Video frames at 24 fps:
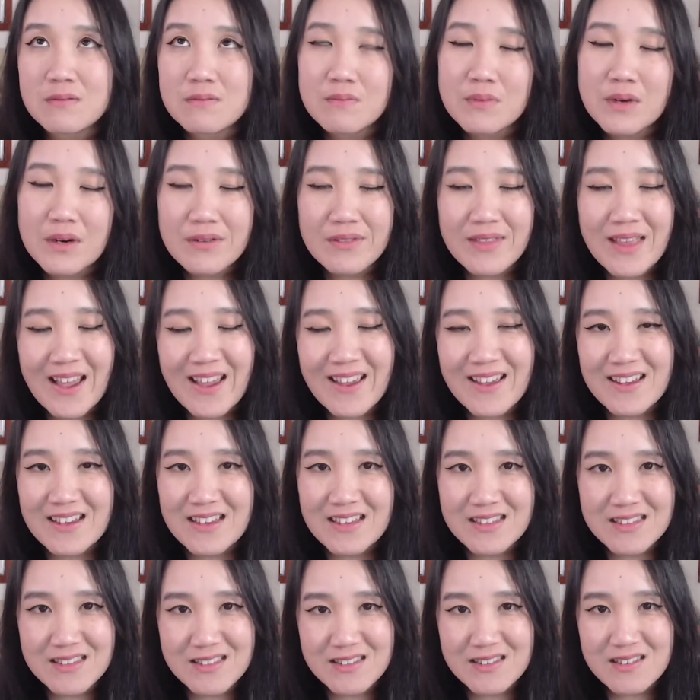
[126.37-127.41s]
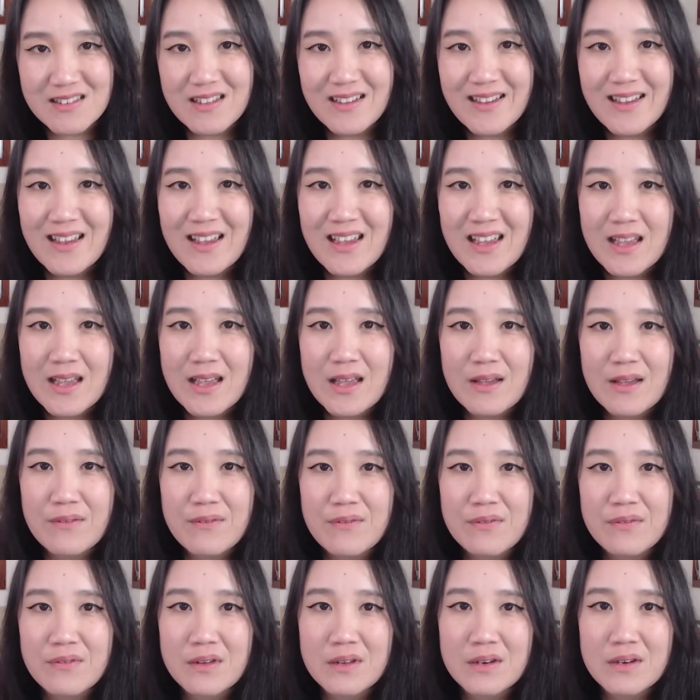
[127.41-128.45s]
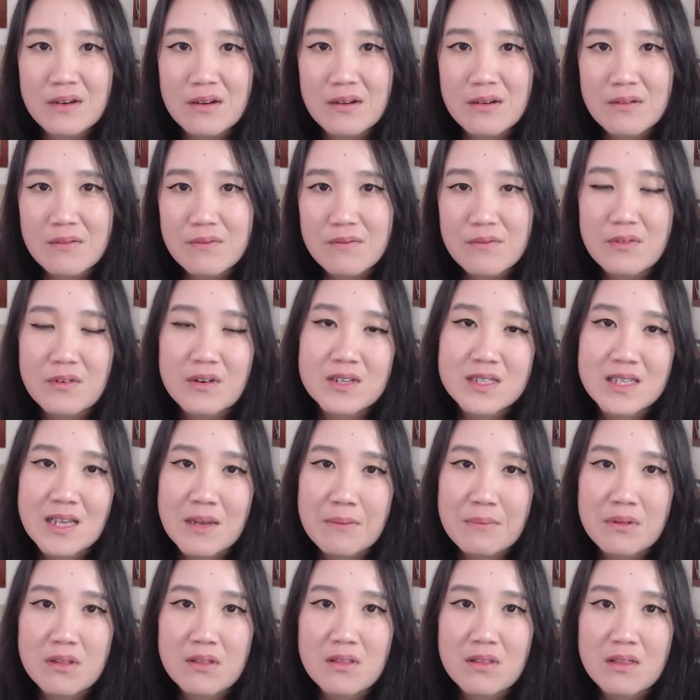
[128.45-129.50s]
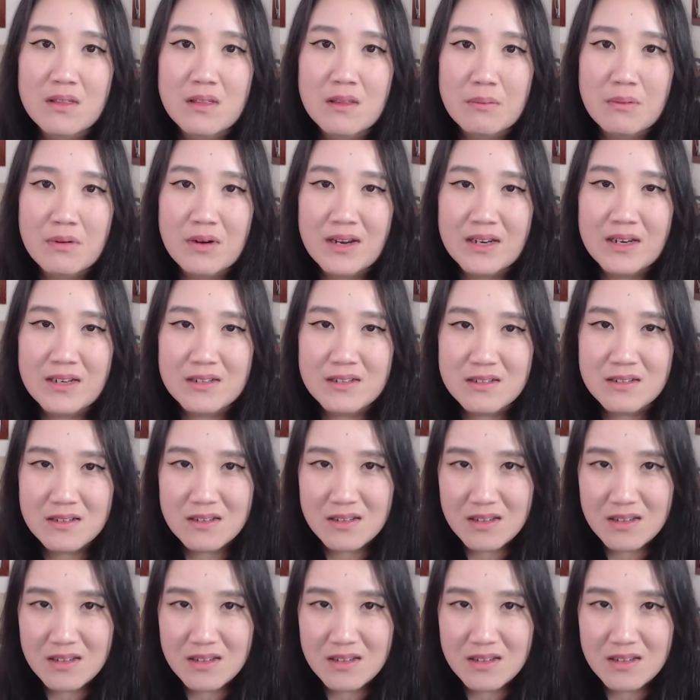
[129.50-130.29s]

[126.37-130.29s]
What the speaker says: Well, that is if, you know, for example, the point